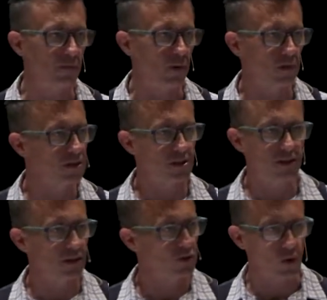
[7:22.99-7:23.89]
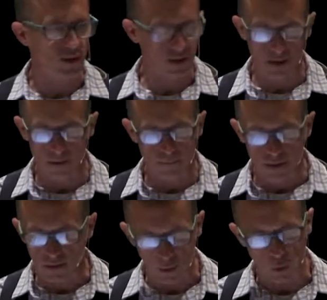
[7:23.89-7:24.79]
but we just need to trust
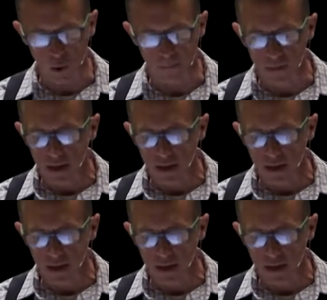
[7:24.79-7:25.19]
the Lord.